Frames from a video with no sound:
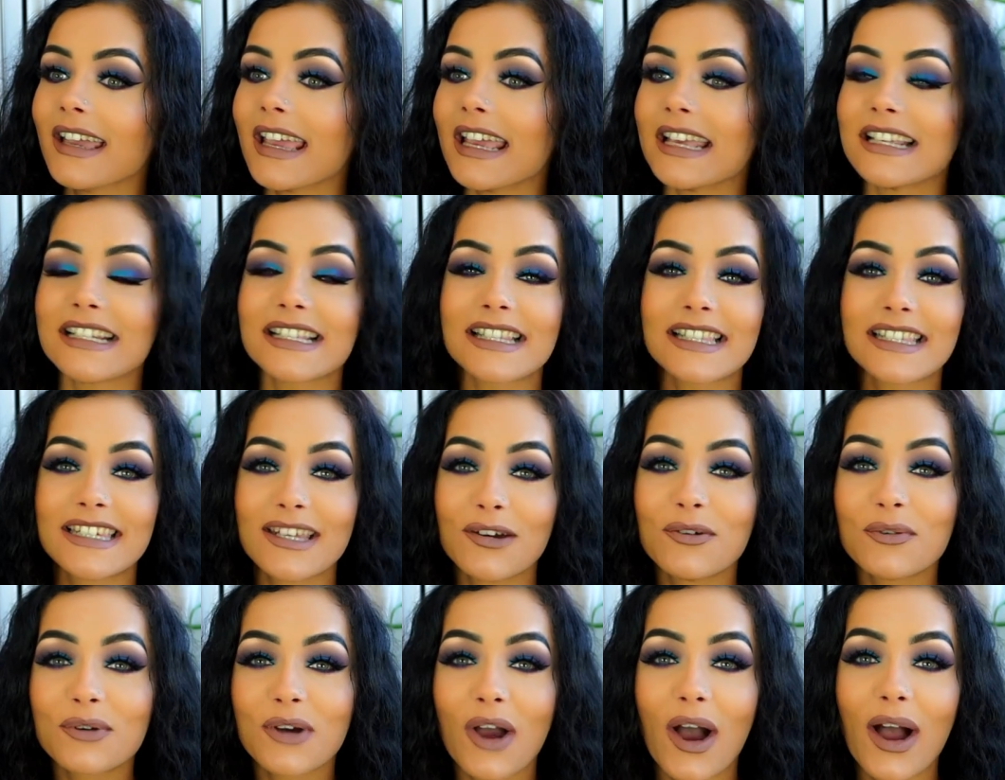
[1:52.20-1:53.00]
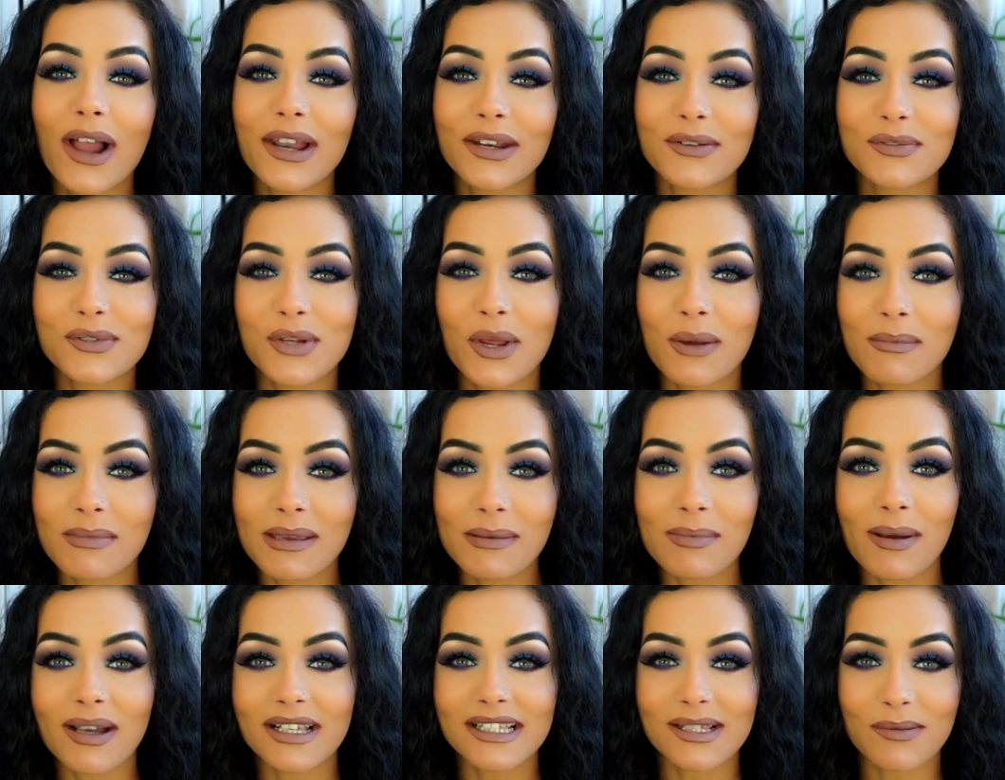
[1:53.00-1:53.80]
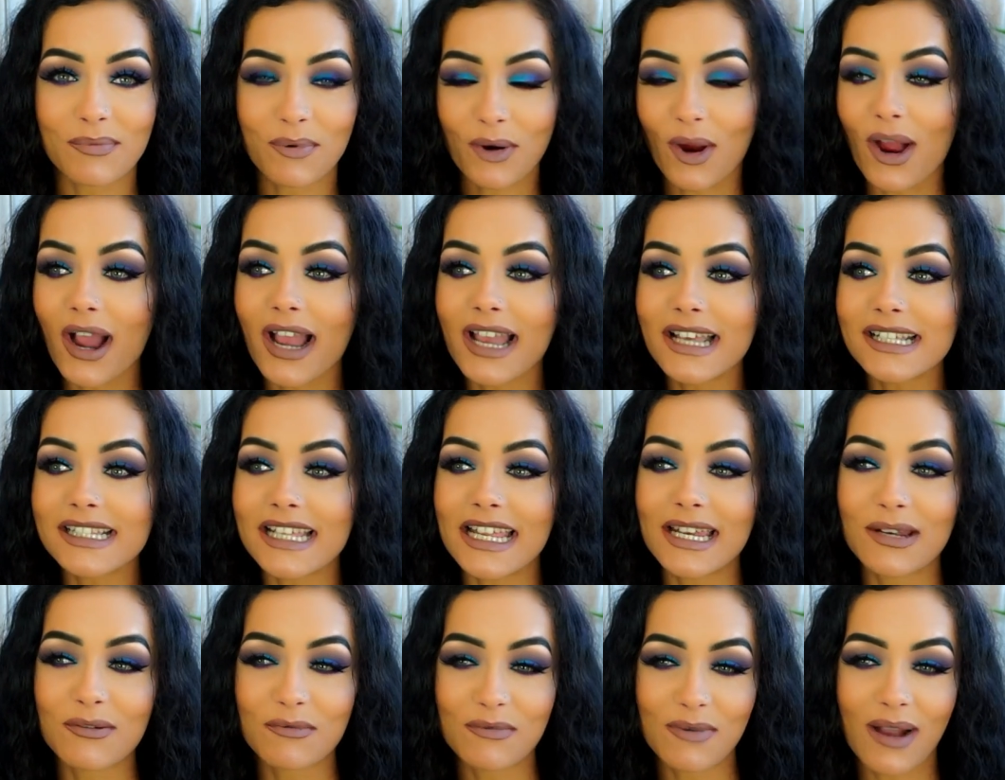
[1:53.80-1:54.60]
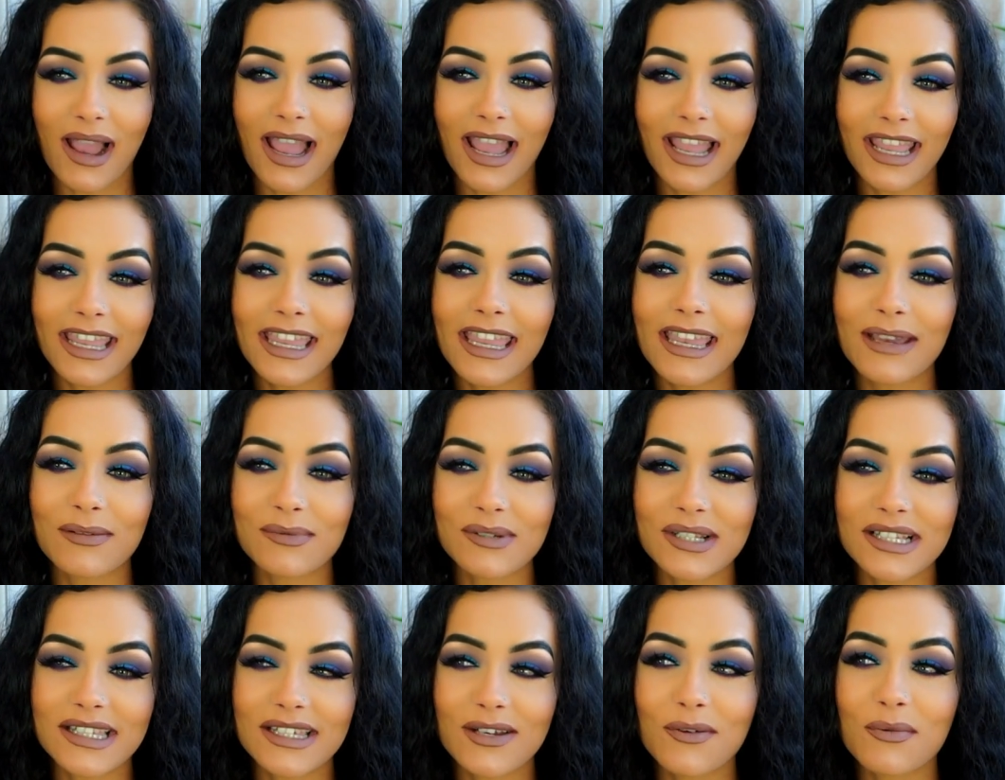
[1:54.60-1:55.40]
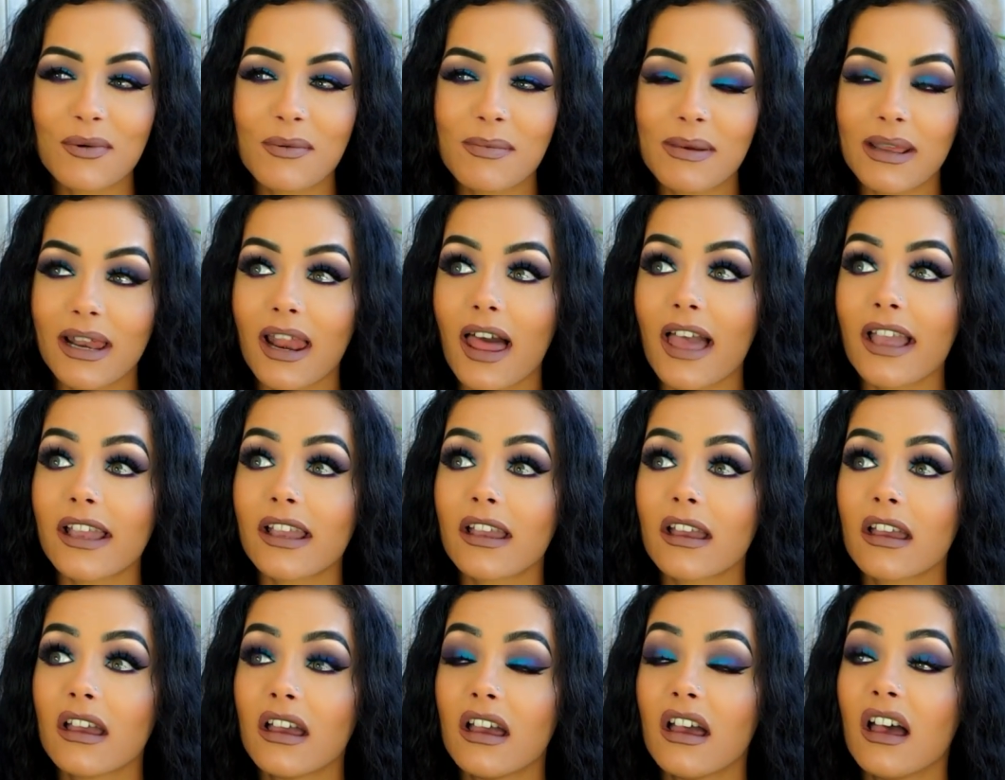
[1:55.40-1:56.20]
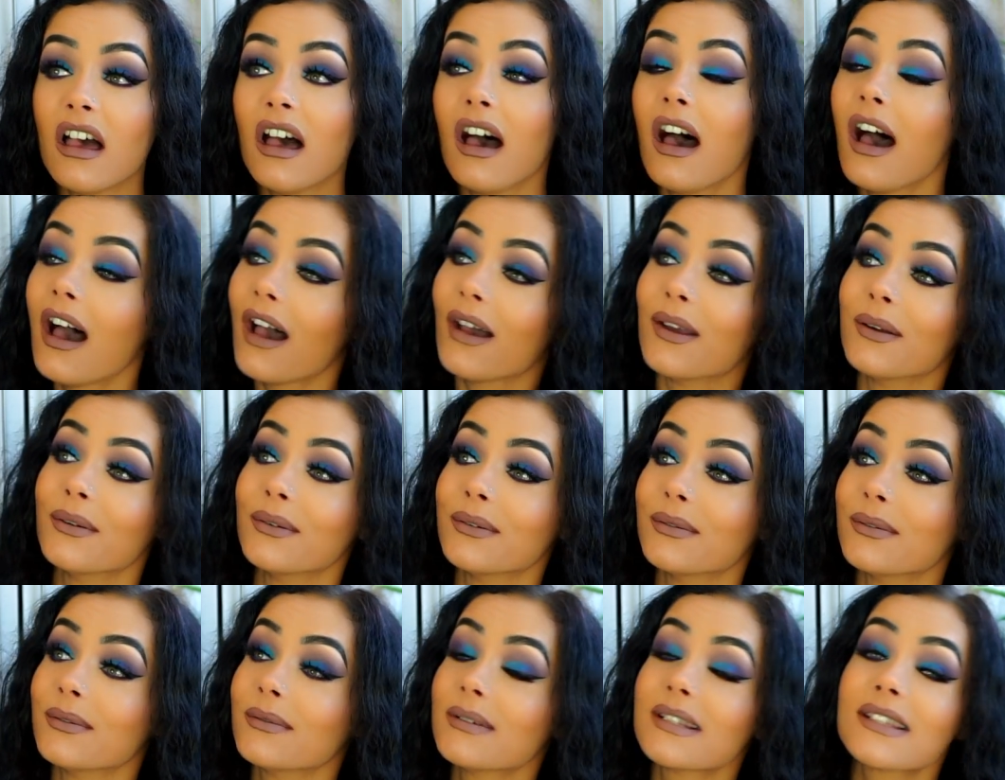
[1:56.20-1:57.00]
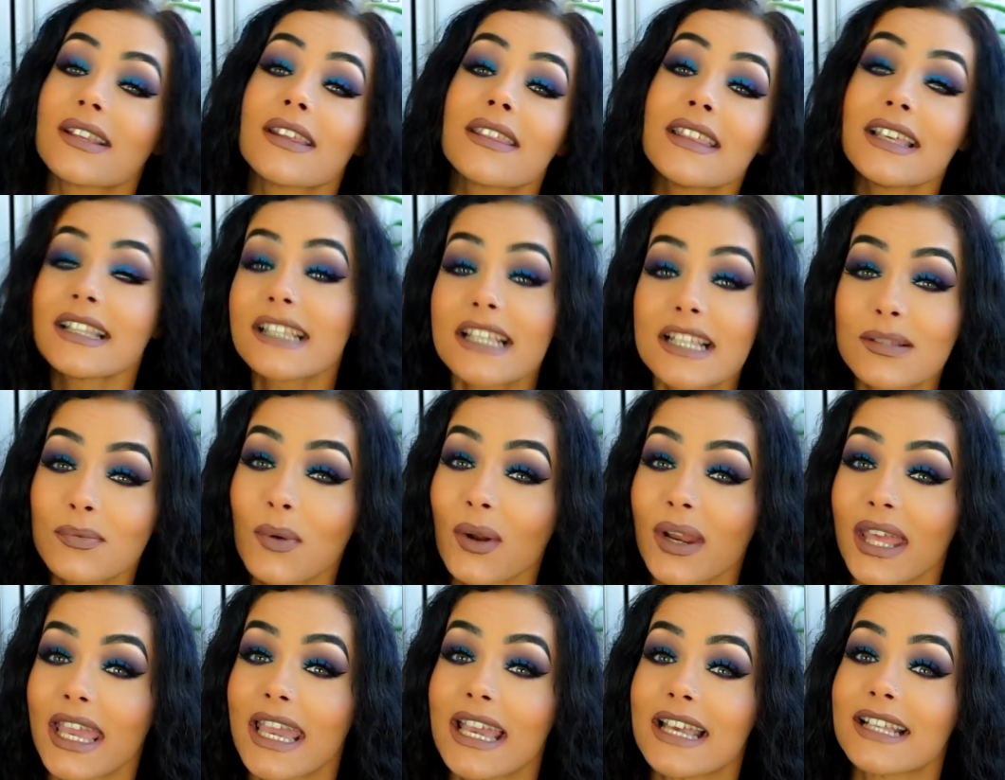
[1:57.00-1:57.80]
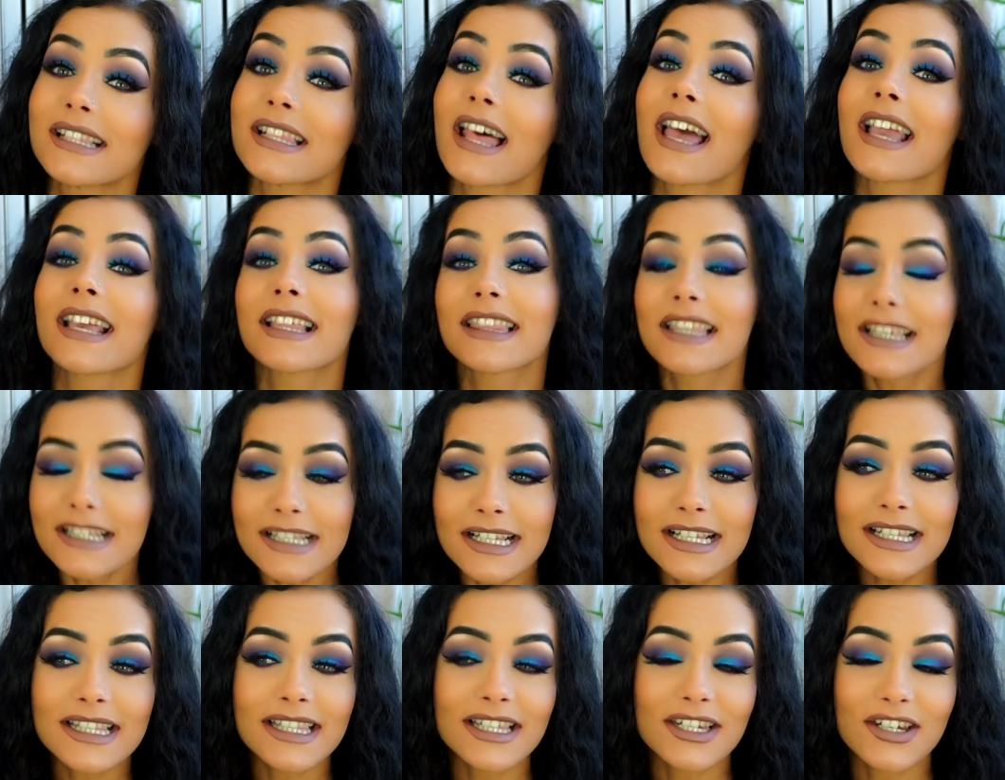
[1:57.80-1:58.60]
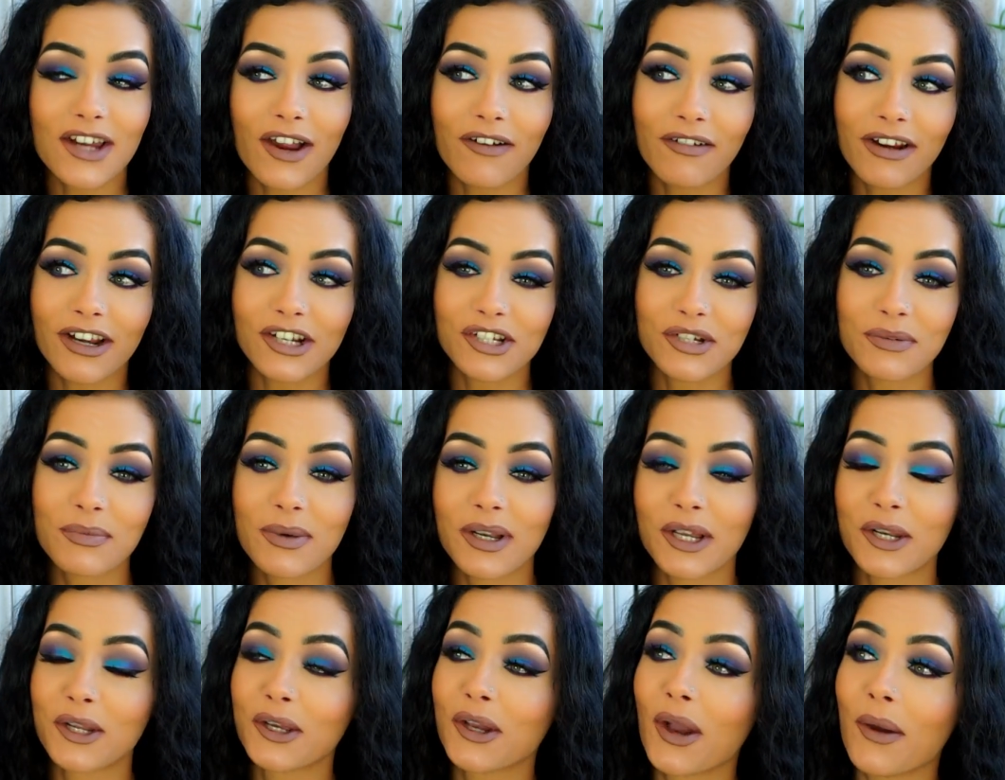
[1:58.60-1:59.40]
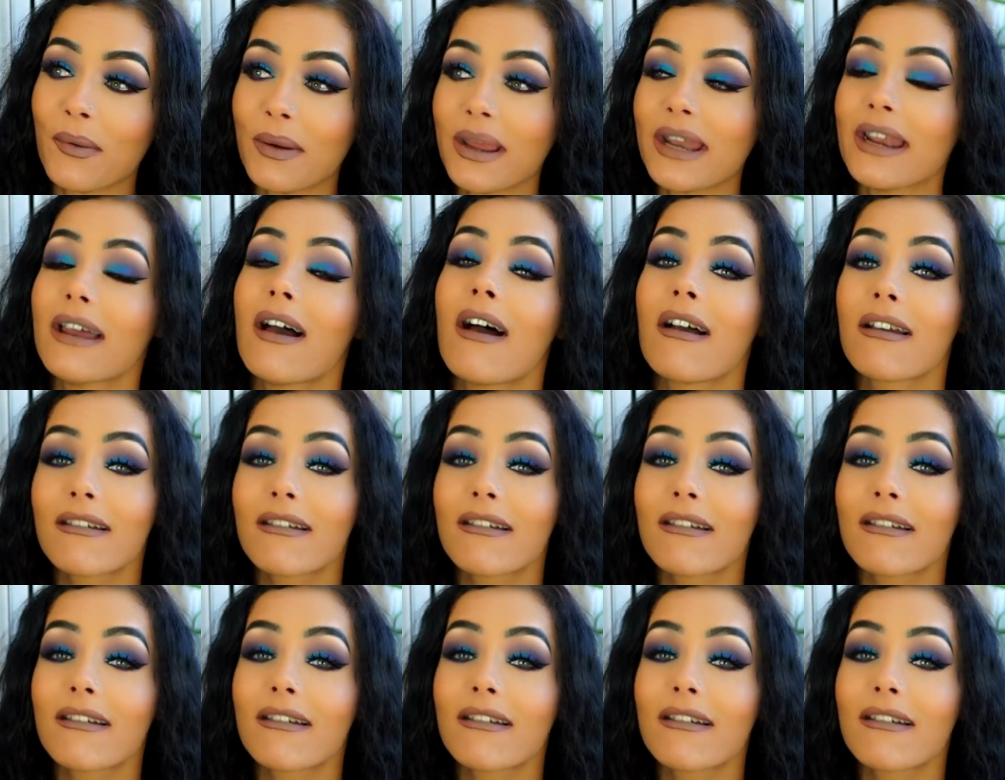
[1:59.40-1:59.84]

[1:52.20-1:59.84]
it still kind of took me by surprise in a way. It was still a bit like, oh, so this is what it is. Like, this is the direction we're going to go in.